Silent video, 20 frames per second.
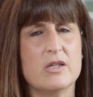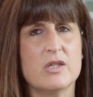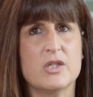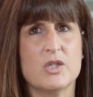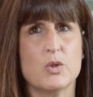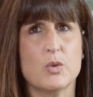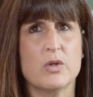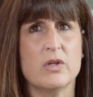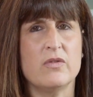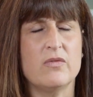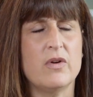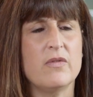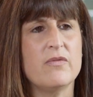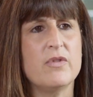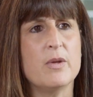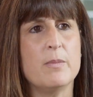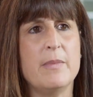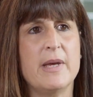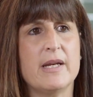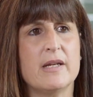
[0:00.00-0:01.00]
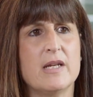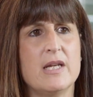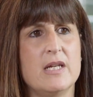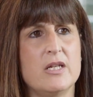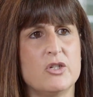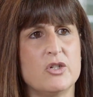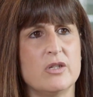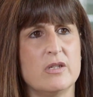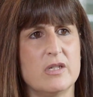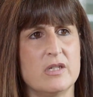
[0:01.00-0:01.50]
sort of the
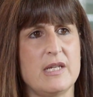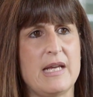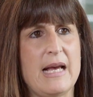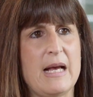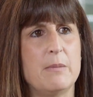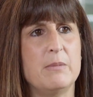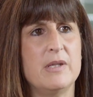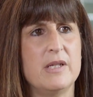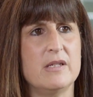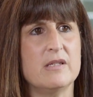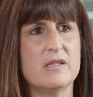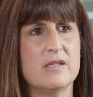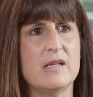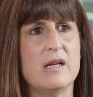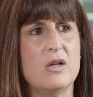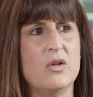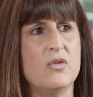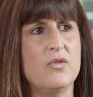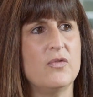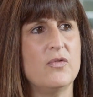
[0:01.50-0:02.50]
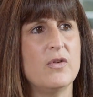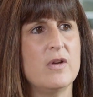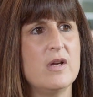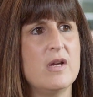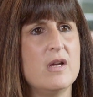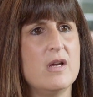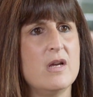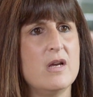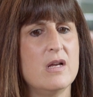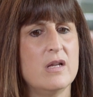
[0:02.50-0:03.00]
medication, the tablet itself,
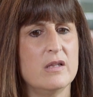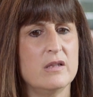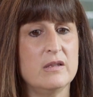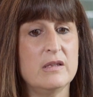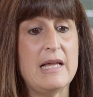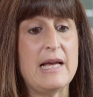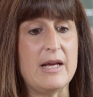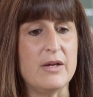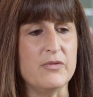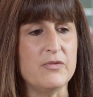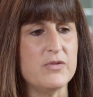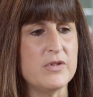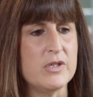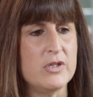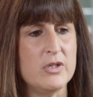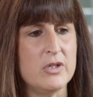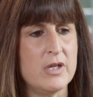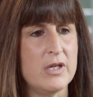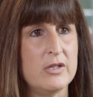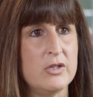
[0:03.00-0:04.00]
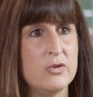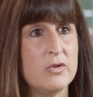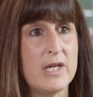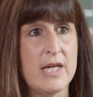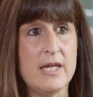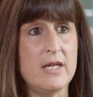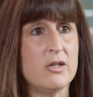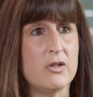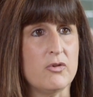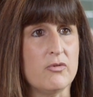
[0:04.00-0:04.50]
left, and you
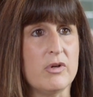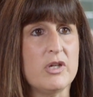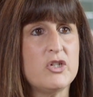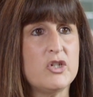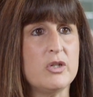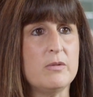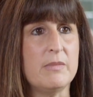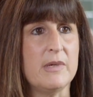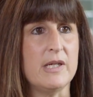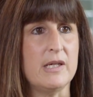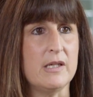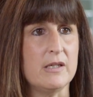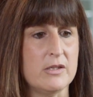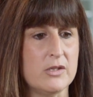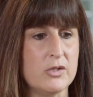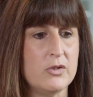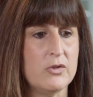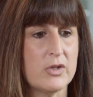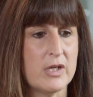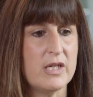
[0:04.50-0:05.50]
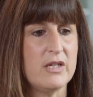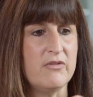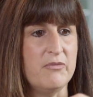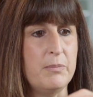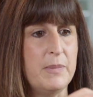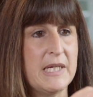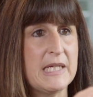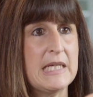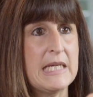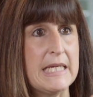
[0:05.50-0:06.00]
can't crush it by hand, so you're kind
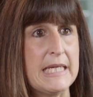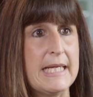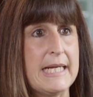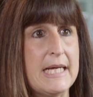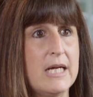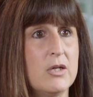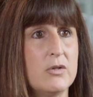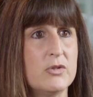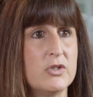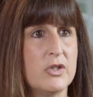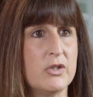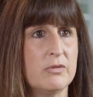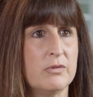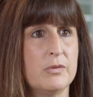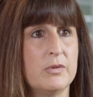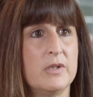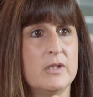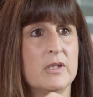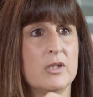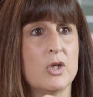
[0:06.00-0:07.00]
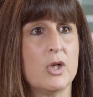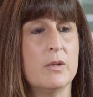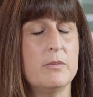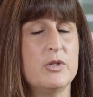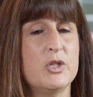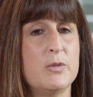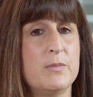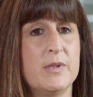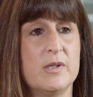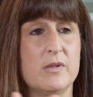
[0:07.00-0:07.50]
of picking it out to throw it in the
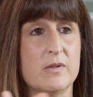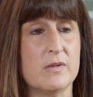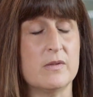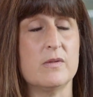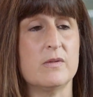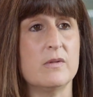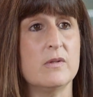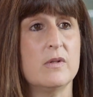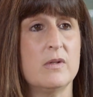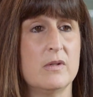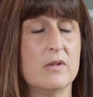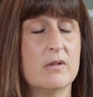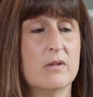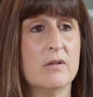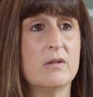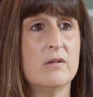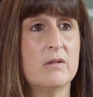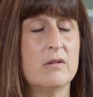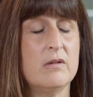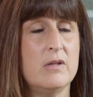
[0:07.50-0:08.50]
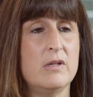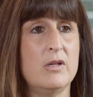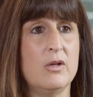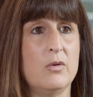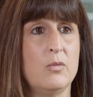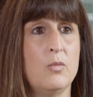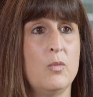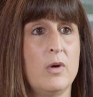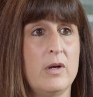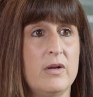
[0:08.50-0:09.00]
garbage because,
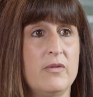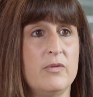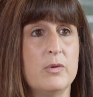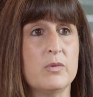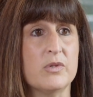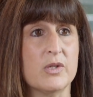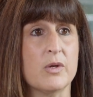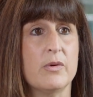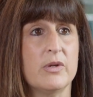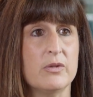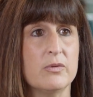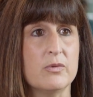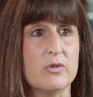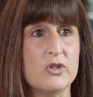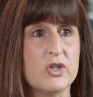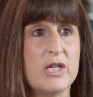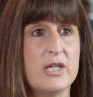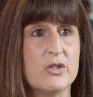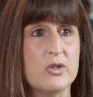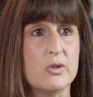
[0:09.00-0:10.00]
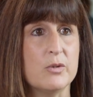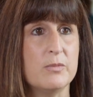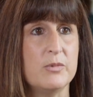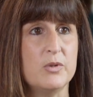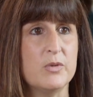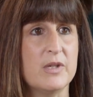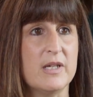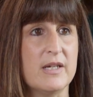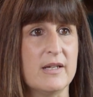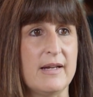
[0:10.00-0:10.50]
what if it was going through a J-tube?
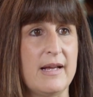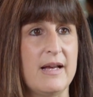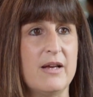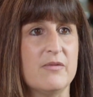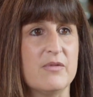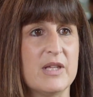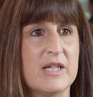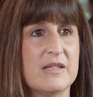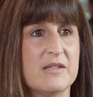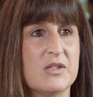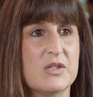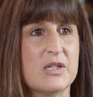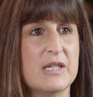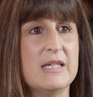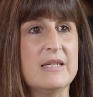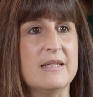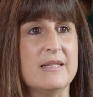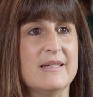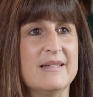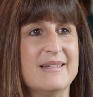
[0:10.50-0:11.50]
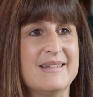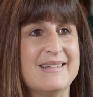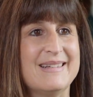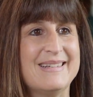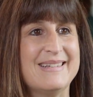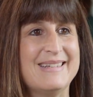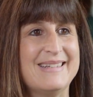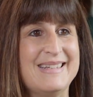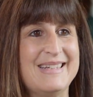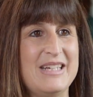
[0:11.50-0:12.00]
You can't have that skin,
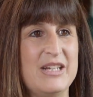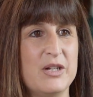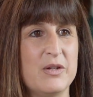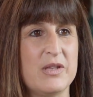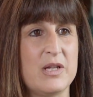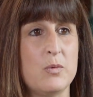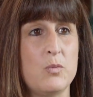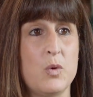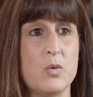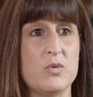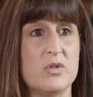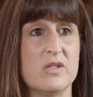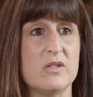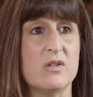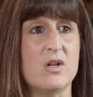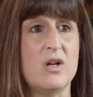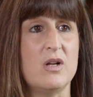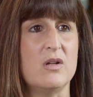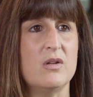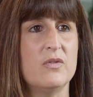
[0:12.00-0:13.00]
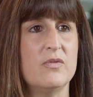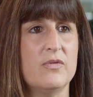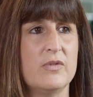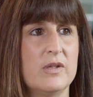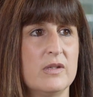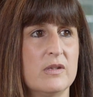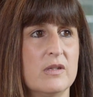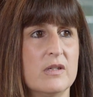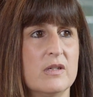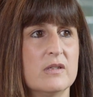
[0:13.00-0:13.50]
that won't dissolve
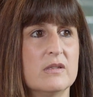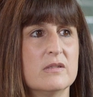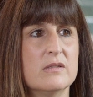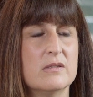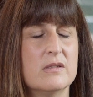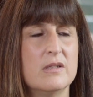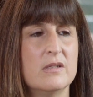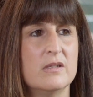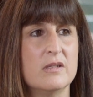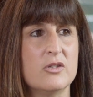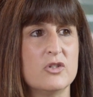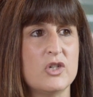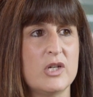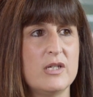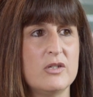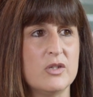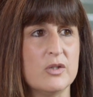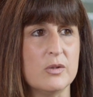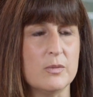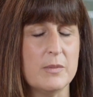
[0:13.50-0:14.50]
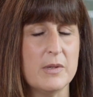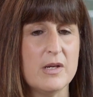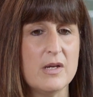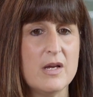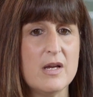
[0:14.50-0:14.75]
in the J-tube.